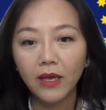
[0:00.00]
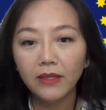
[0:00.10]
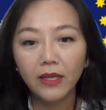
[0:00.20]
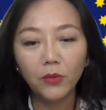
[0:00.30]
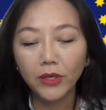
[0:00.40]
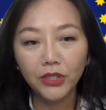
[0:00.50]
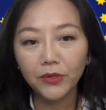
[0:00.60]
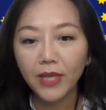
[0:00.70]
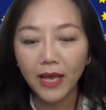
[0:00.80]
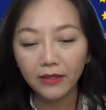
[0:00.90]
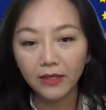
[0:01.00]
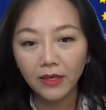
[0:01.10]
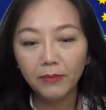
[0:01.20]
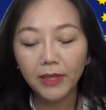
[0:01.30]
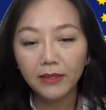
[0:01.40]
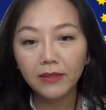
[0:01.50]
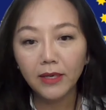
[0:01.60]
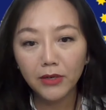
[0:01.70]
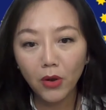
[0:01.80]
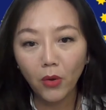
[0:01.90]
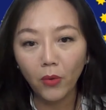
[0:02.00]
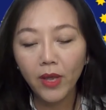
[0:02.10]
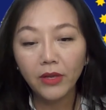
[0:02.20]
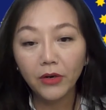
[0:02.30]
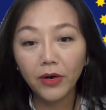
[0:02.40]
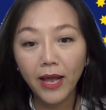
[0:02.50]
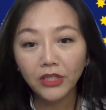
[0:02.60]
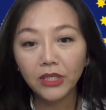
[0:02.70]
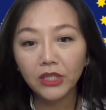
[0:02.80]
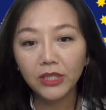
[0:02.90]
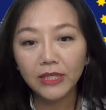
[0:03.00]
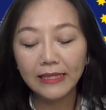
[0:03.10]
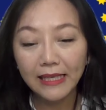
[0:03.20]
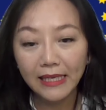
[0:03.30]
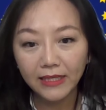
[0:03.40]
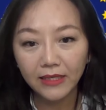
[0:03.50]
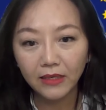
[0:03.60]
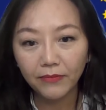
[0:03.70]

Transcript: They don't want to do that because they know there are actually just leaks